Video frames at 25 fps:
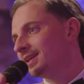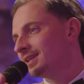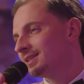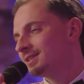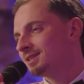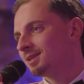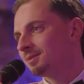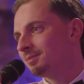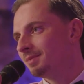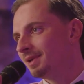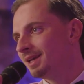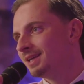
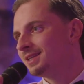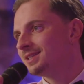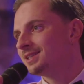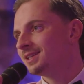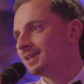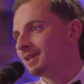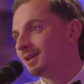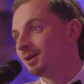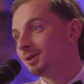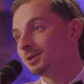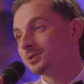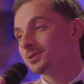It's
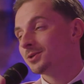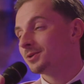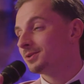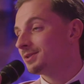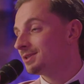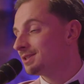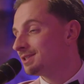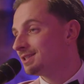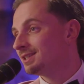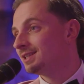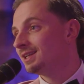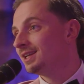amazing also
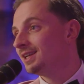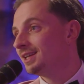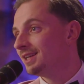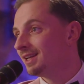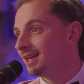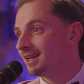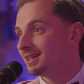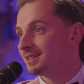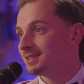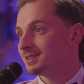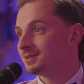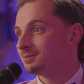to see
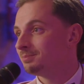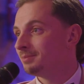that